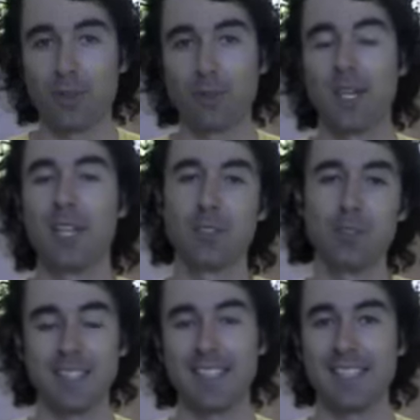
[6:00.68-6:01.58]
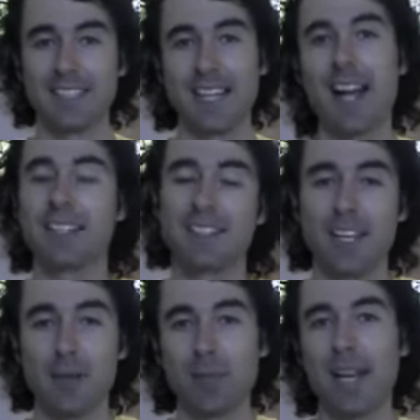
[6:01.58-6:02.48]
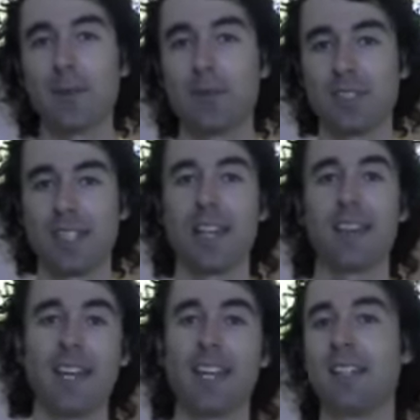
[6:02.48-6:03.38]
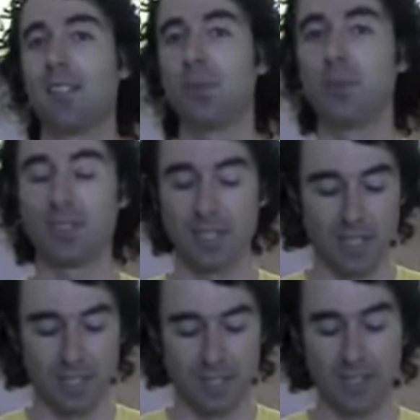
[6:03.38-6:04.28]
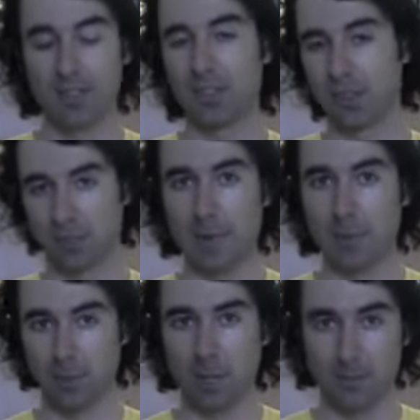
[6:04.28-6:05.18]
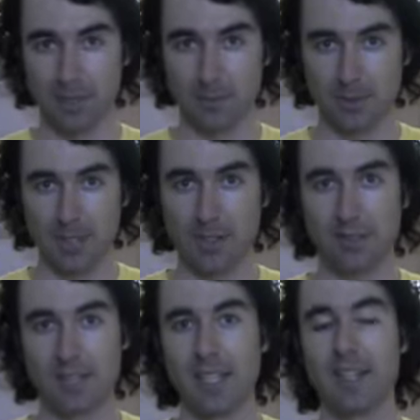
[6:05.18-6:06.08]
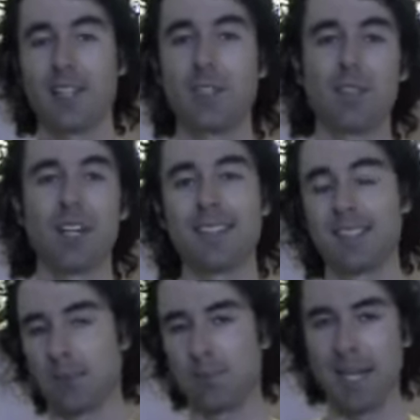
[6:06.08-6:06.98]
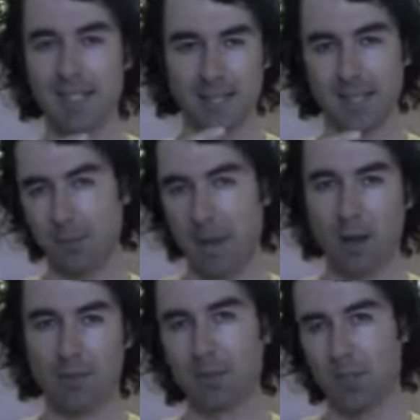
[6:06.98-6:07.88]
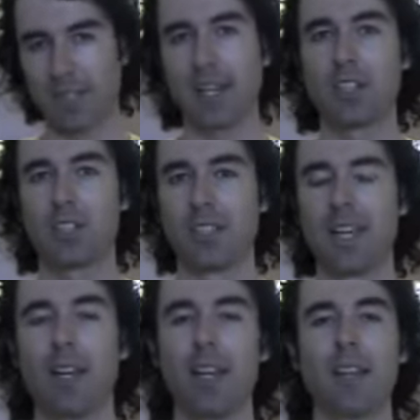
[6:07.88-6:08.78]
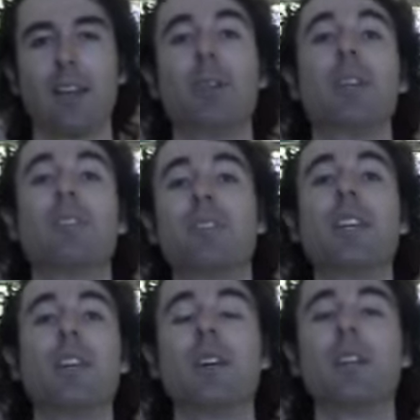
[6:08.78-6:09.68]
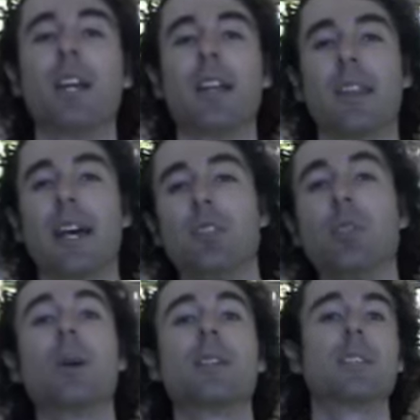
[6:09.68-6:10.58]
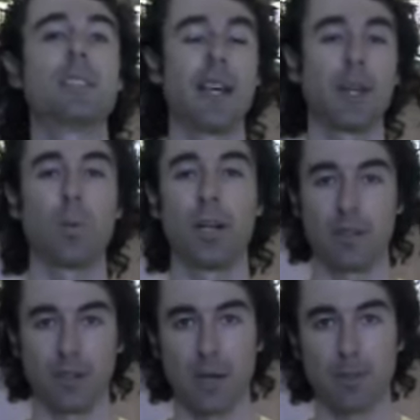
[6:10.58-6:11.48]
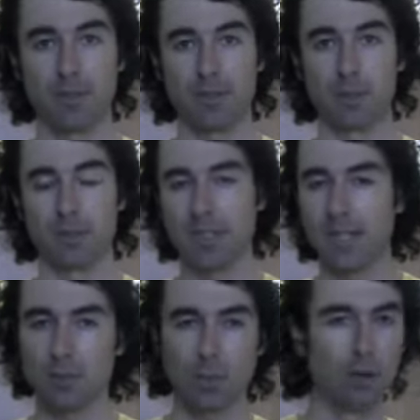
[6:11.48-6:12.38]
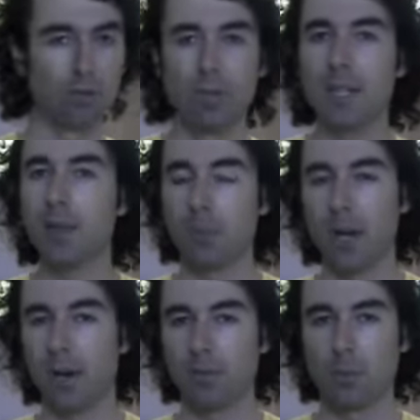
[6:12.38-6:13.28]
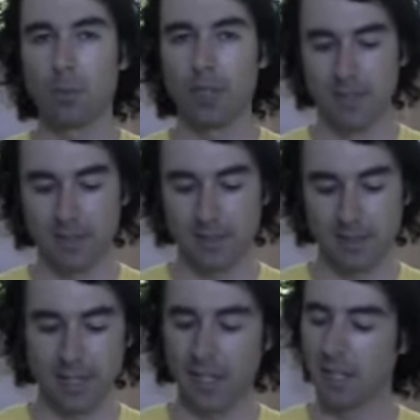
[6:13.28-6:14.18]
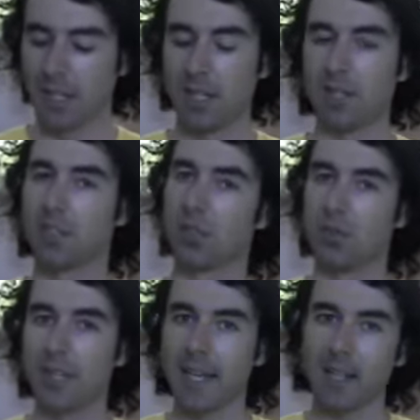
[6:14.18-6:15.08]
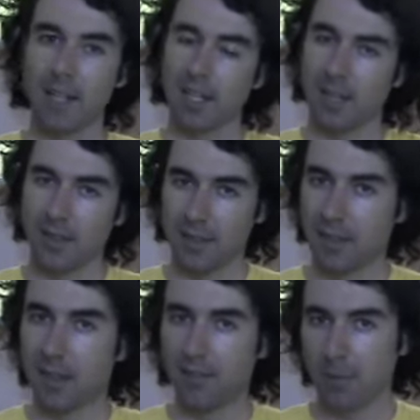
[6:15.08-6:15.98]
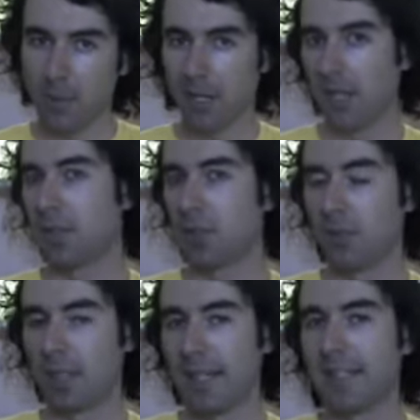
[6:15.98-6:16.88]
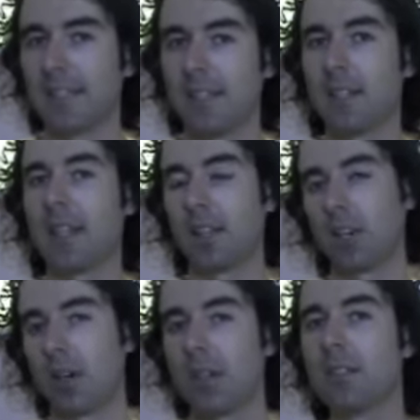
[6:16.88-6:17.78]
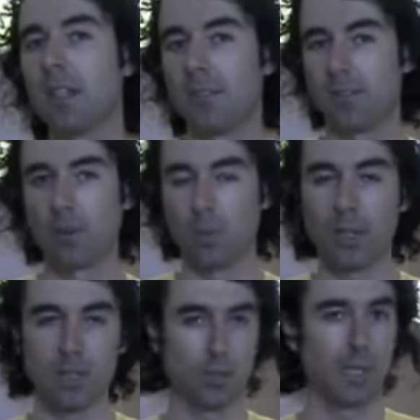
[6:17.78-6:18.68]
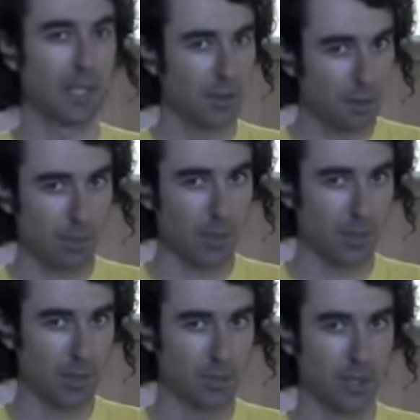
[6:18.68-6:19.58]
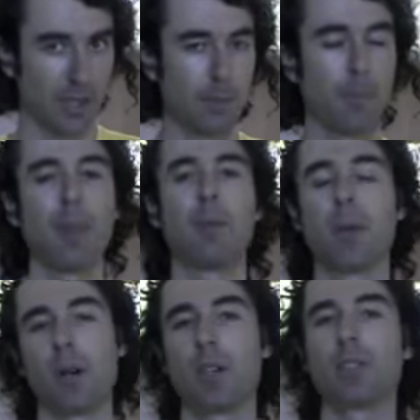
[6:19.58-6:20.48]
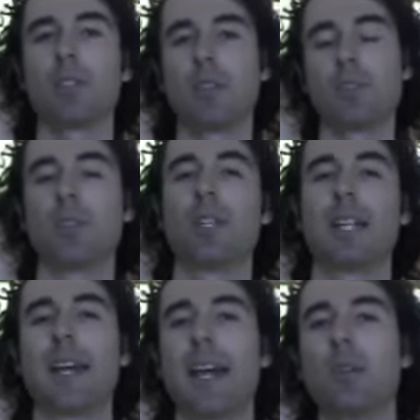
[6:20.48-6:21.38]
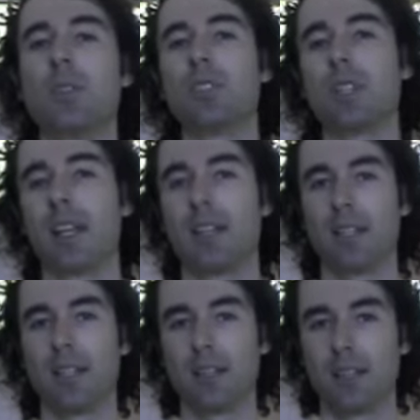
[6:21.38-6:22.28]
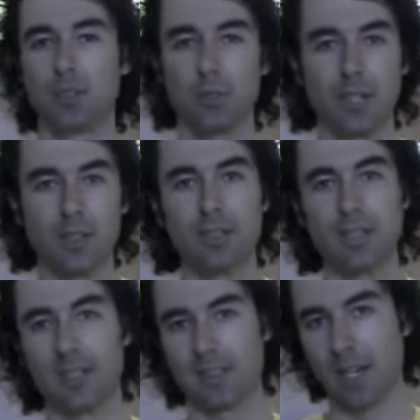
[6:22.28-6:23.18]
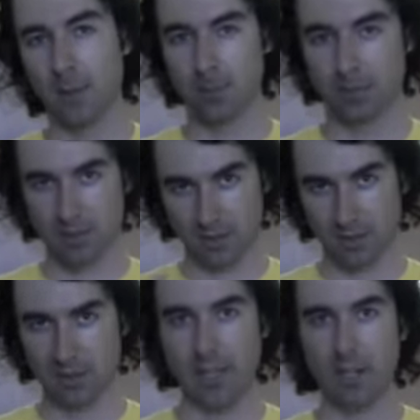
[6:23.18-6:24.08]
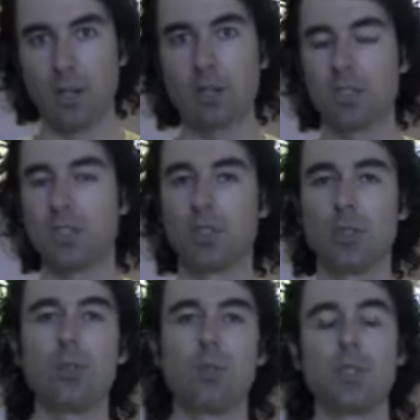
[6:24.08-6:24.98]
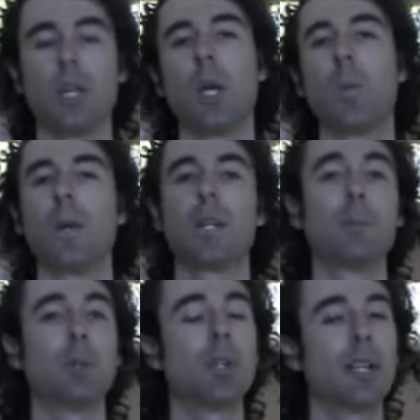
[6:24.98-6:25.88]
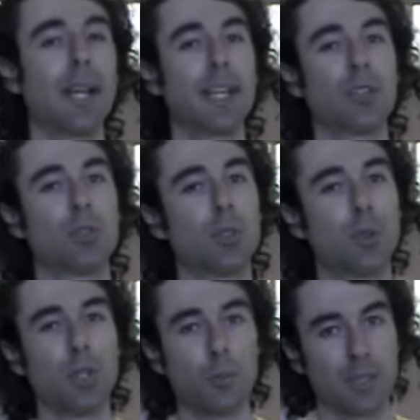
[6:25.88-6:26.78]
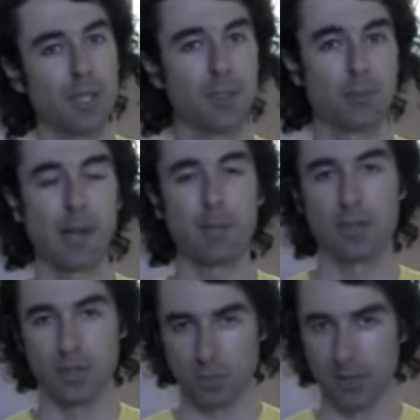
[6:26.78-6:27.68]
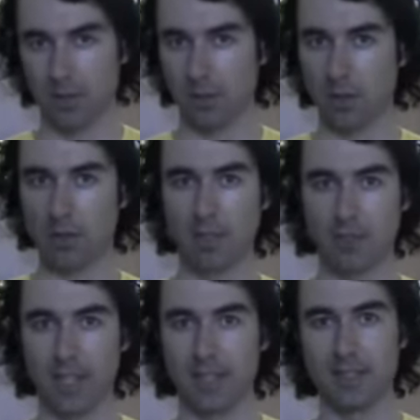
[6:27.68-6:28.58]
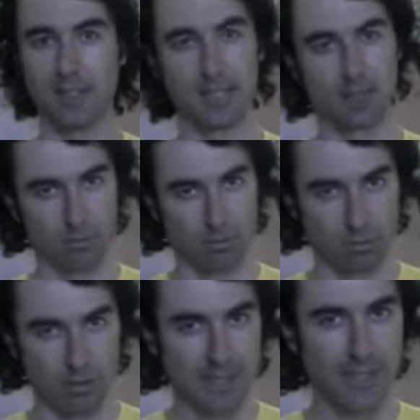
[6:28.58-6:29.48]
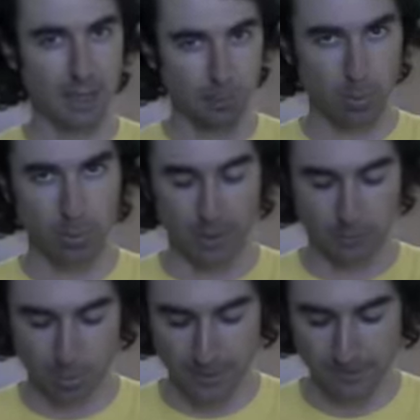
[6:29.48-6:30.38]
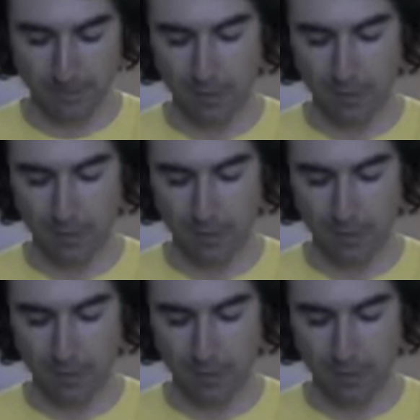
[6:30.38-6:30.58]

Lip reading: them using the exact same language that they used to describe the problem to themselves, then you've got this amazingly powerful connection. They really feel that you understand where they're coming from. So that's a really powerful point to understand. So you get this kind of feedback, gives you the idea and the content for what should be in your membership site, but it also gives you the language and the triggers and the type of psychology to use when communicating to your potential members during the launch phase. Really important point.